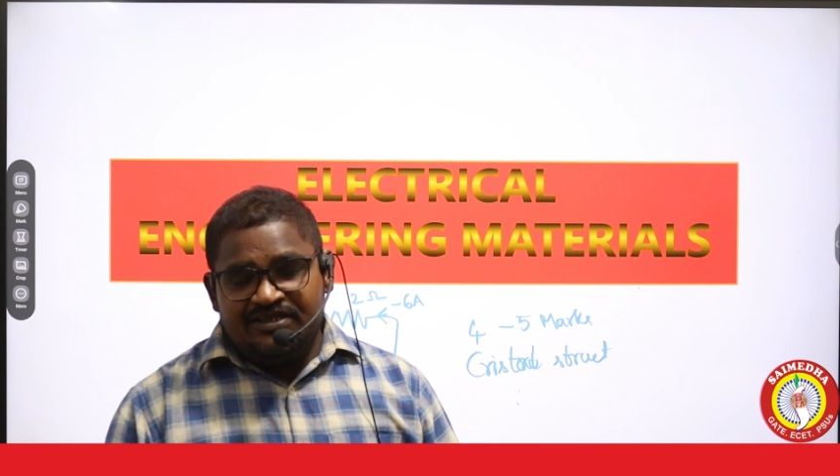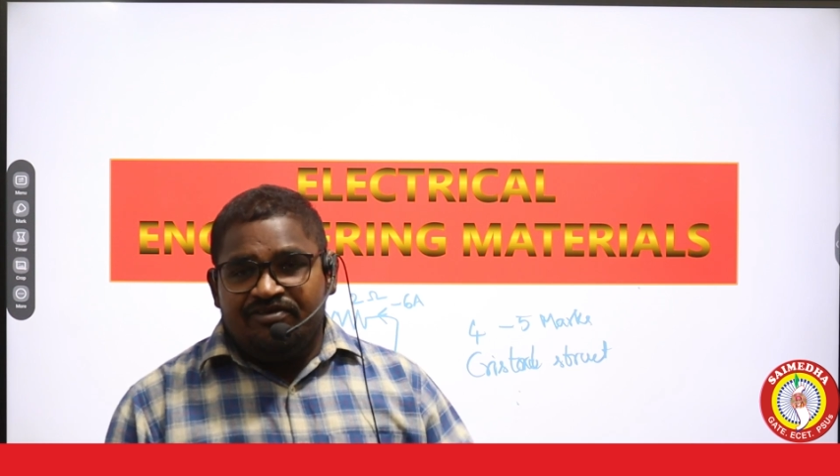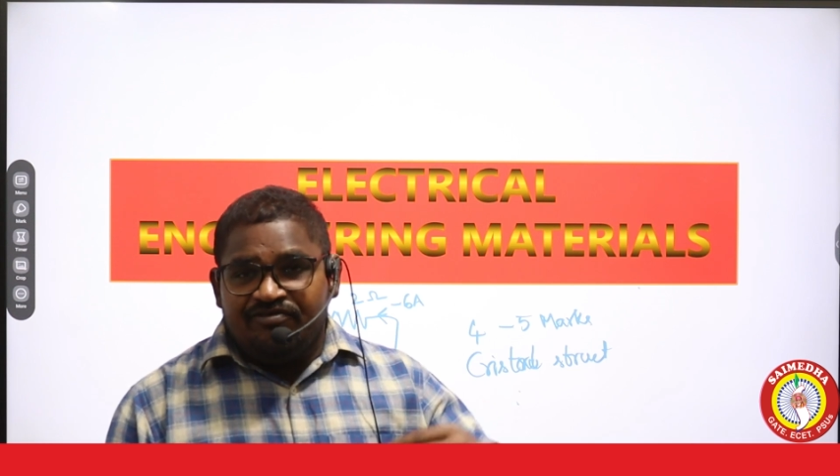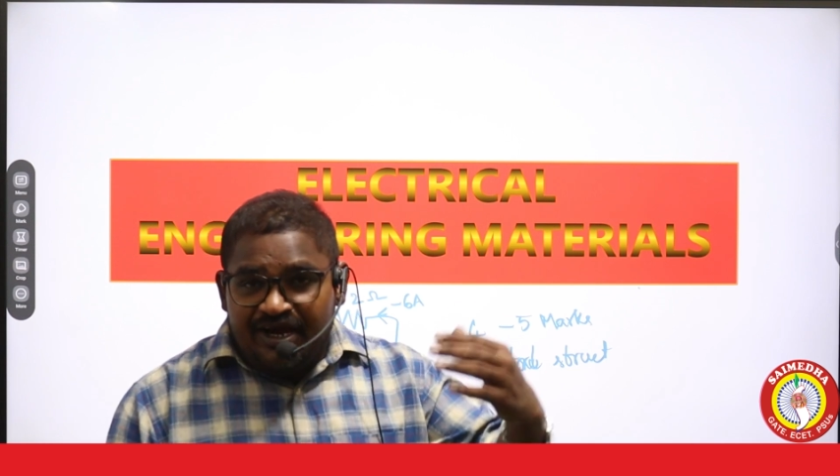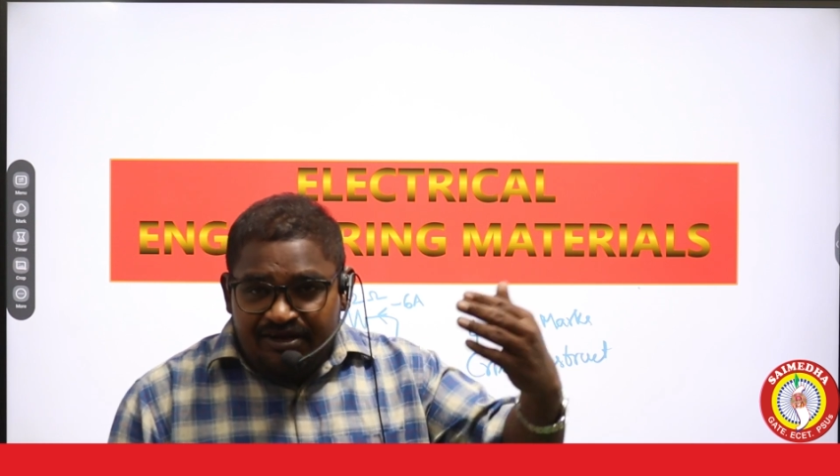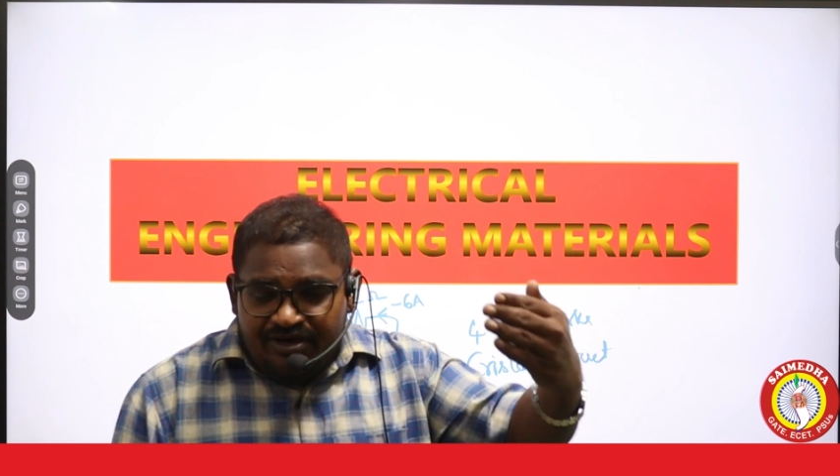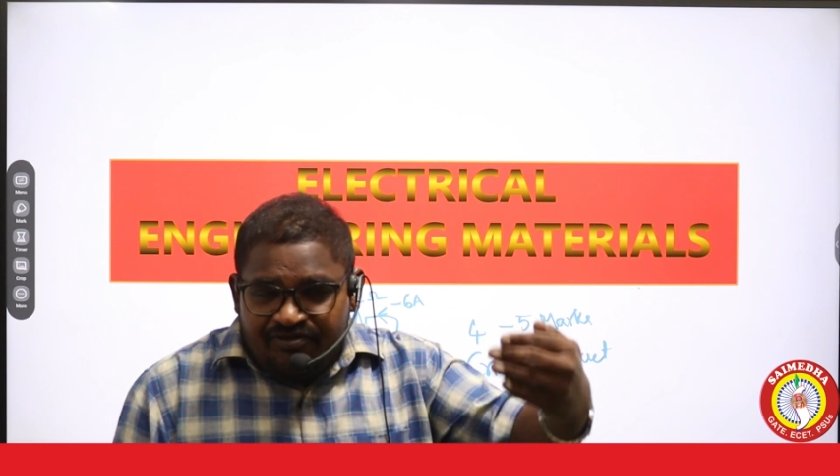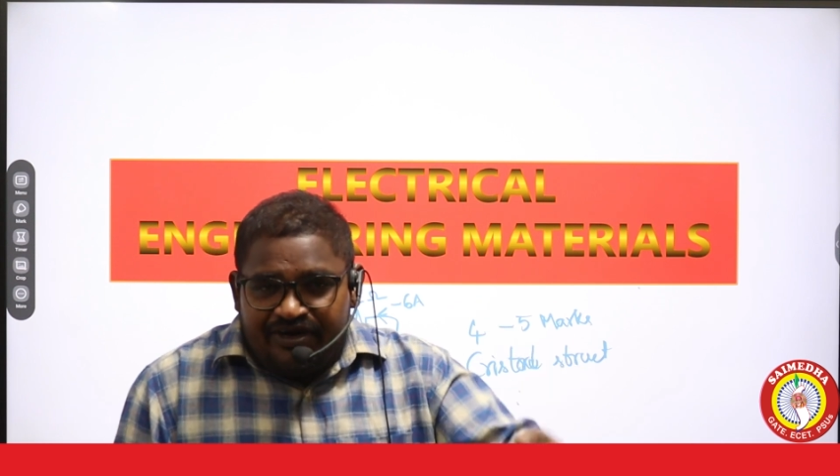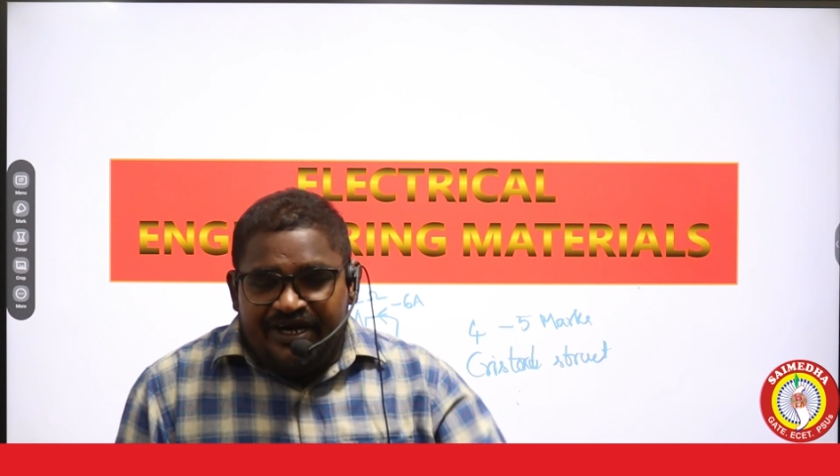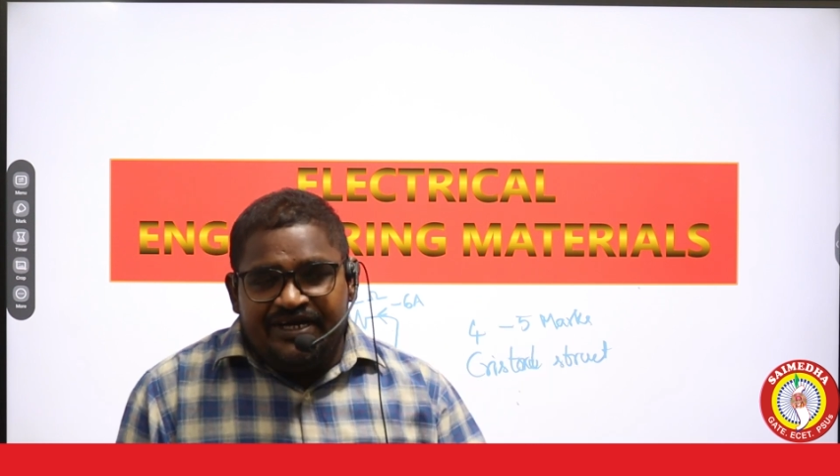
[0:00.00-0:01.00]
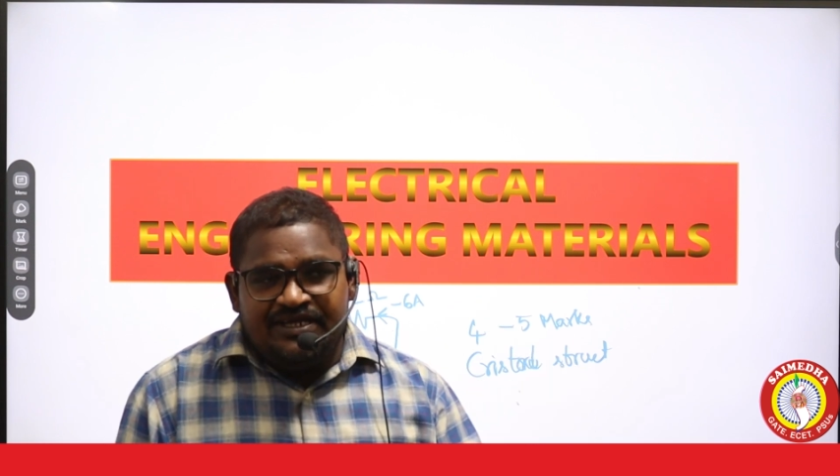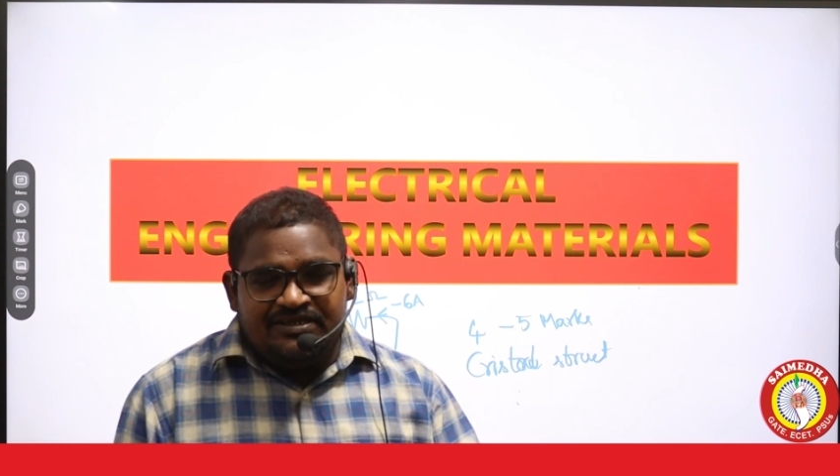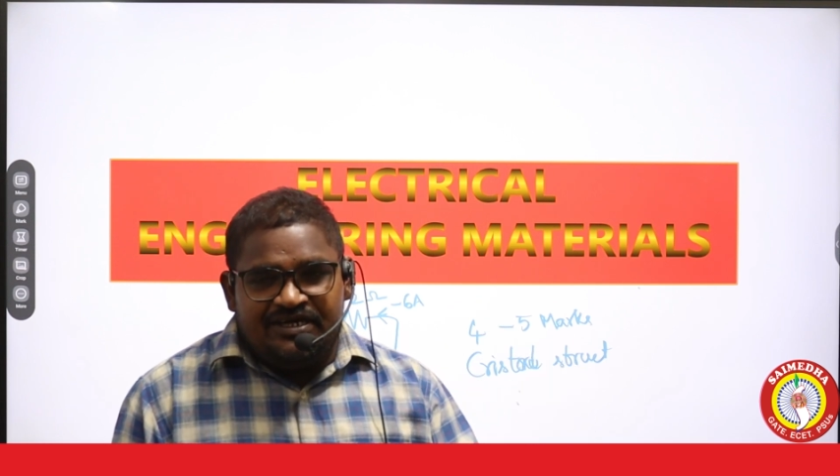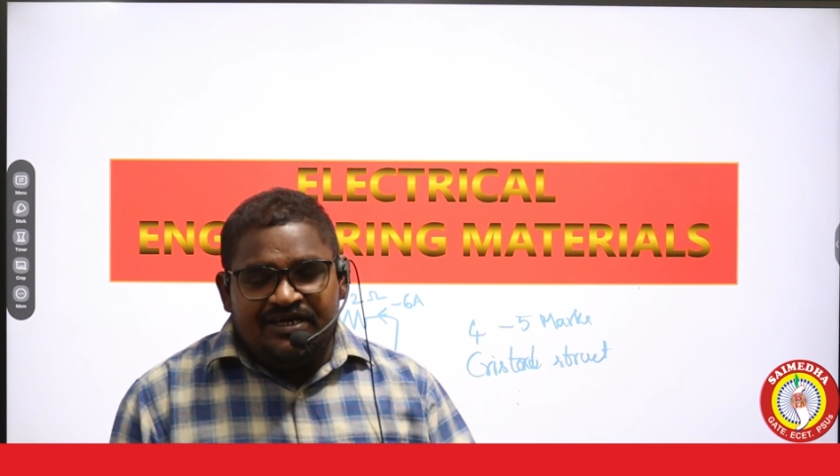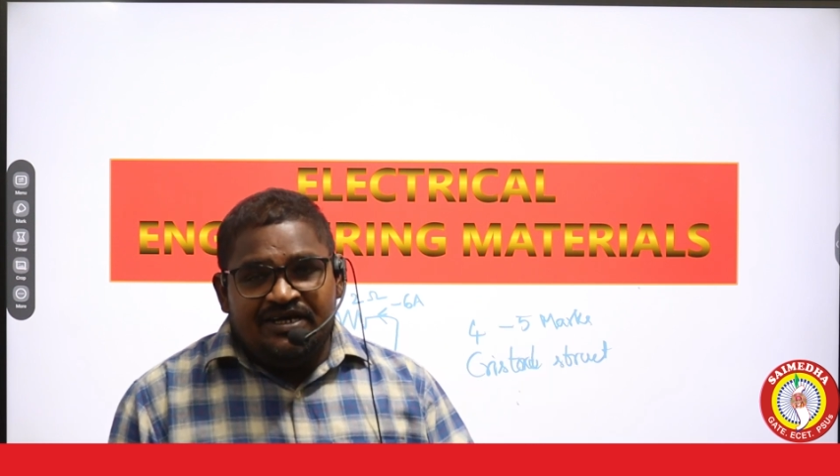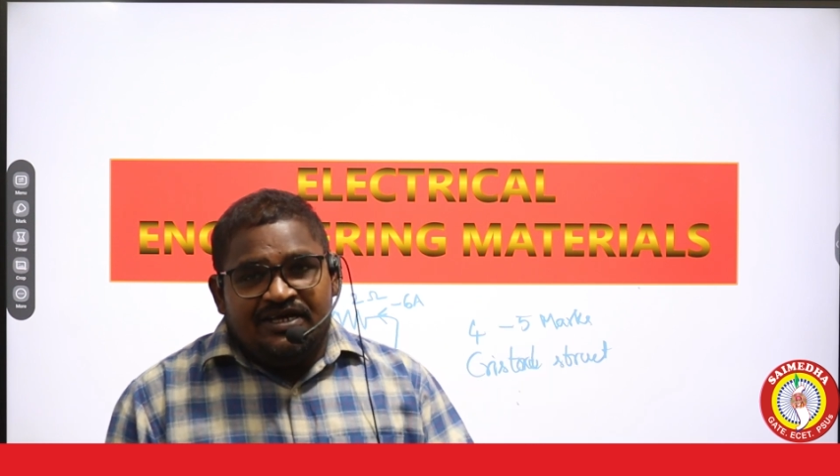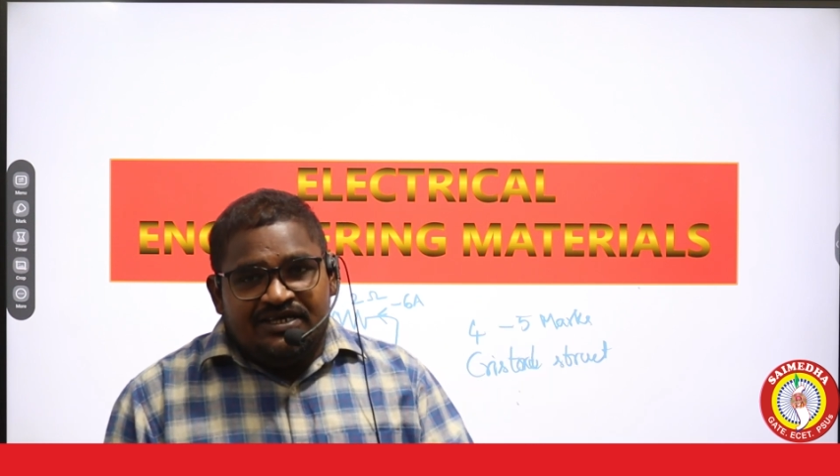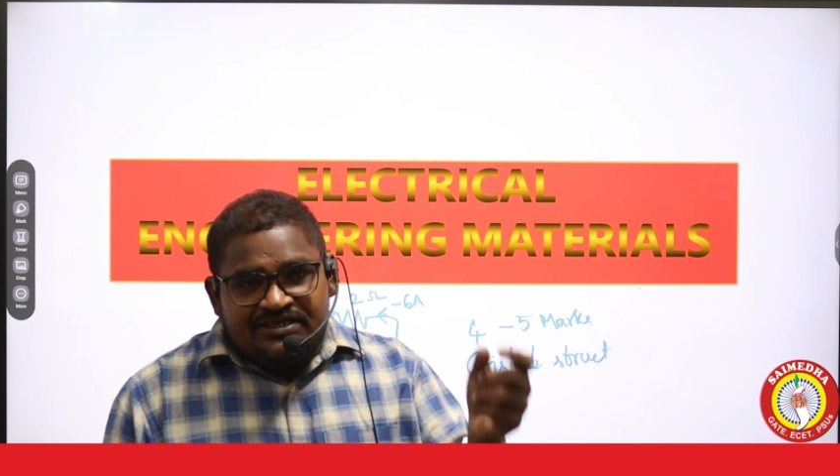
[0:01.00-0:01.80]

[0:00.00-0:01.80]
Then while you are finding that,